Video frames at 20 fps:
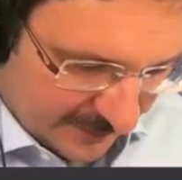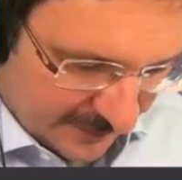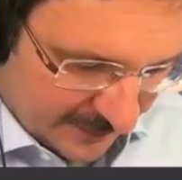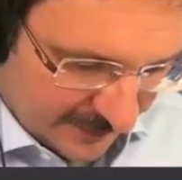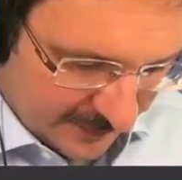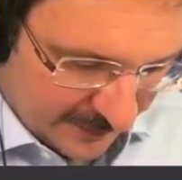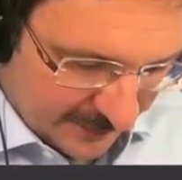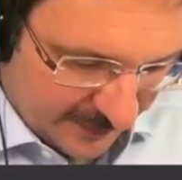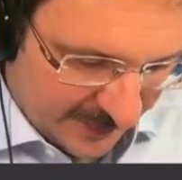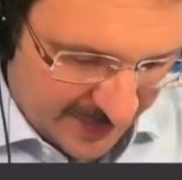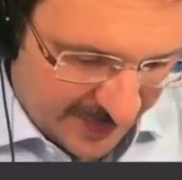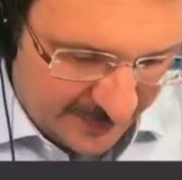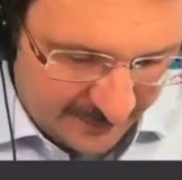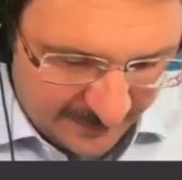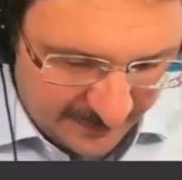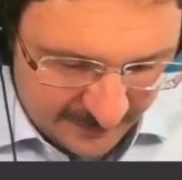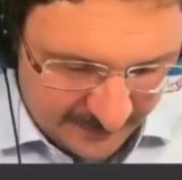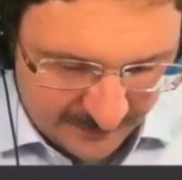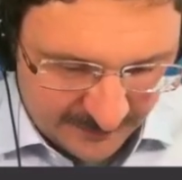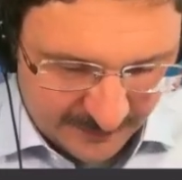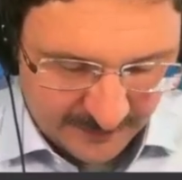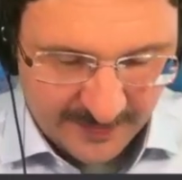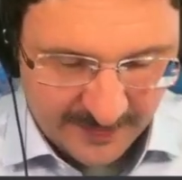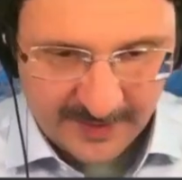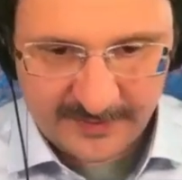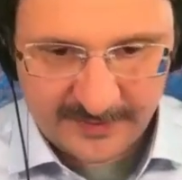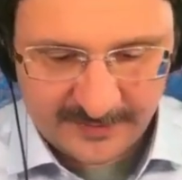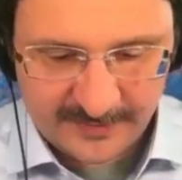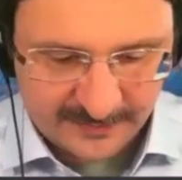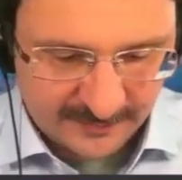Okay, so
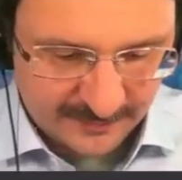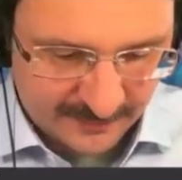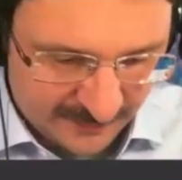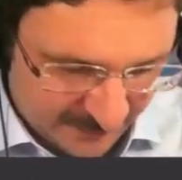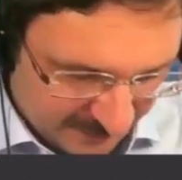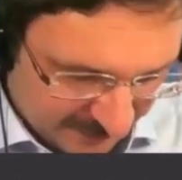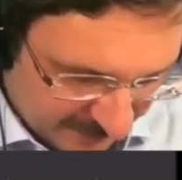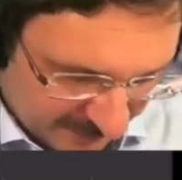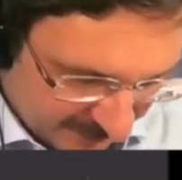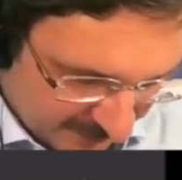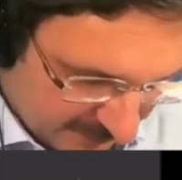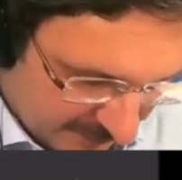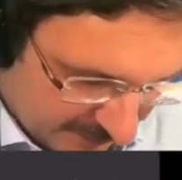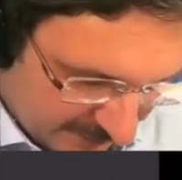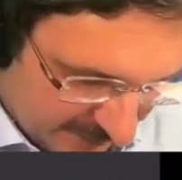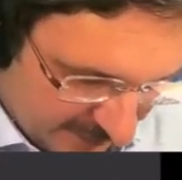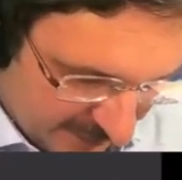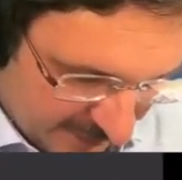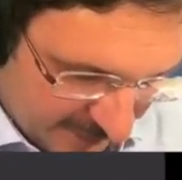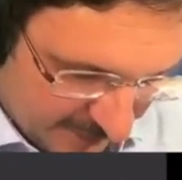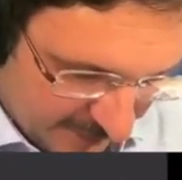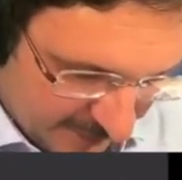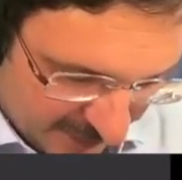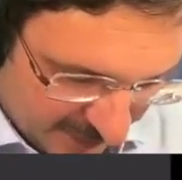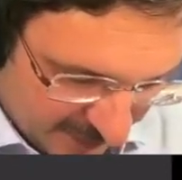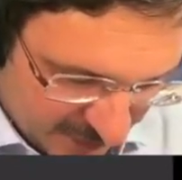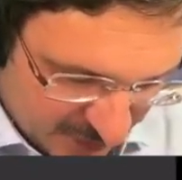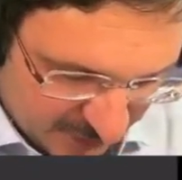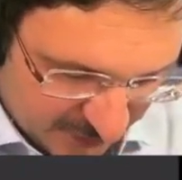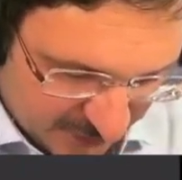that's the
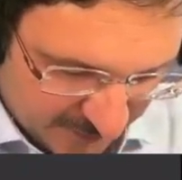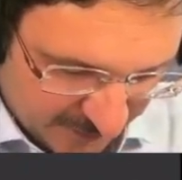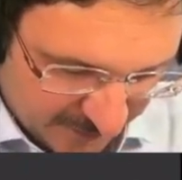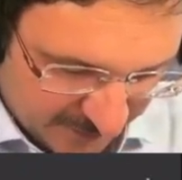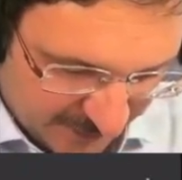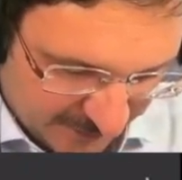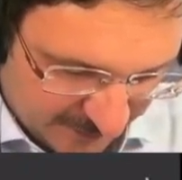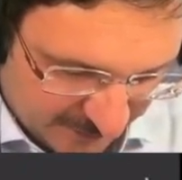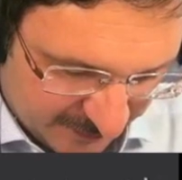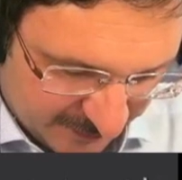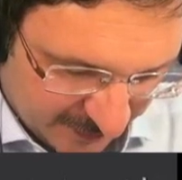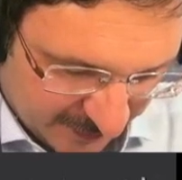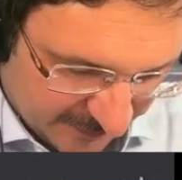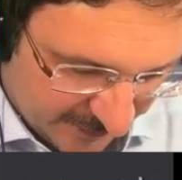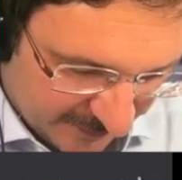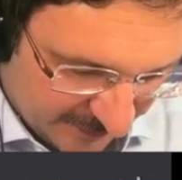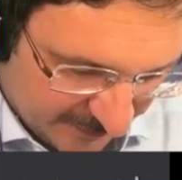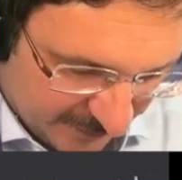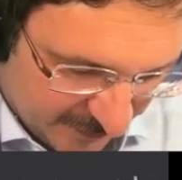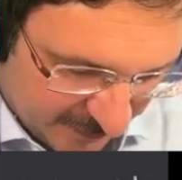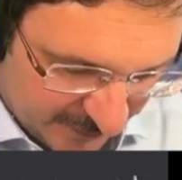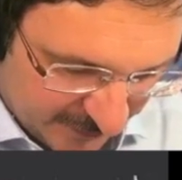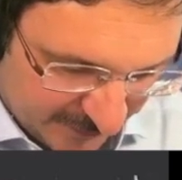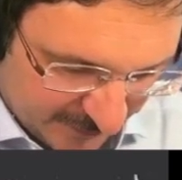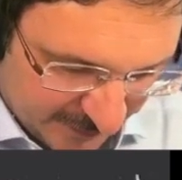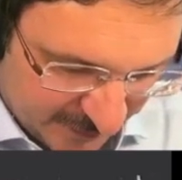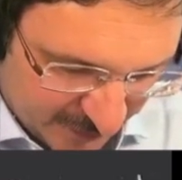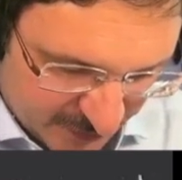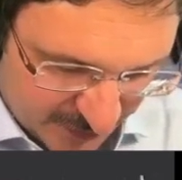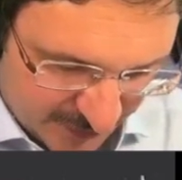partial derivatives of that first
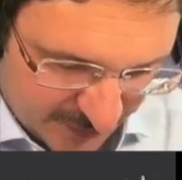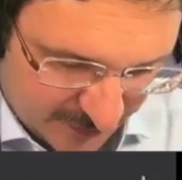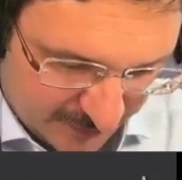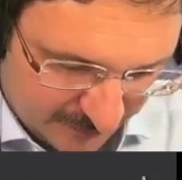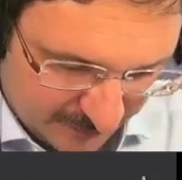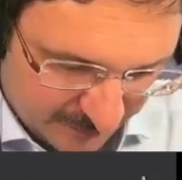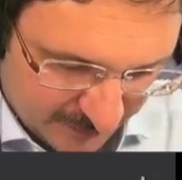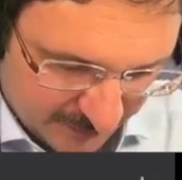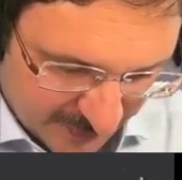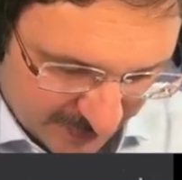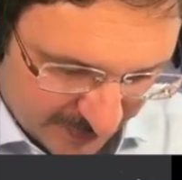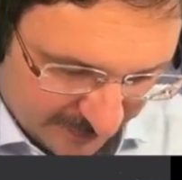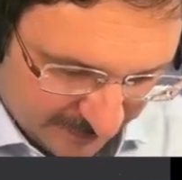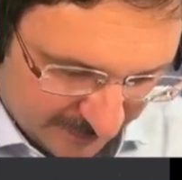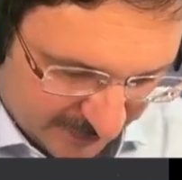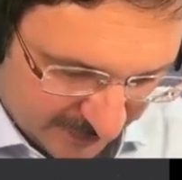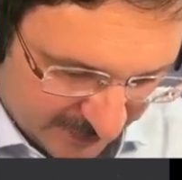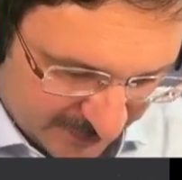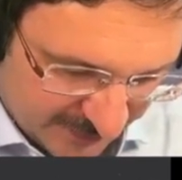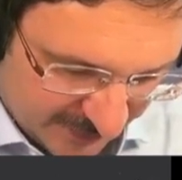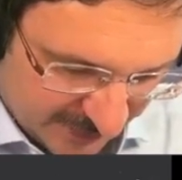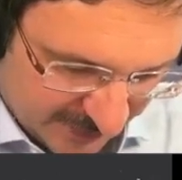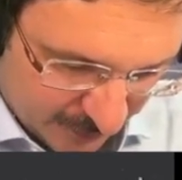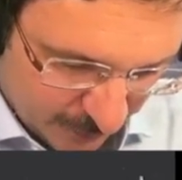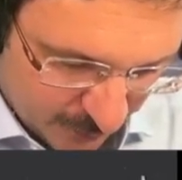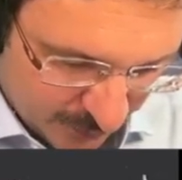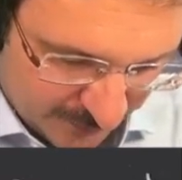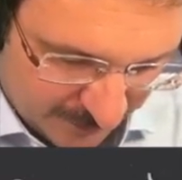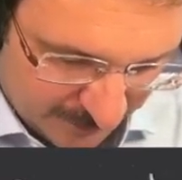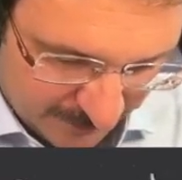function here. And now for the second
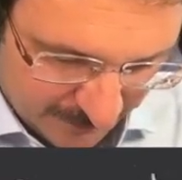one.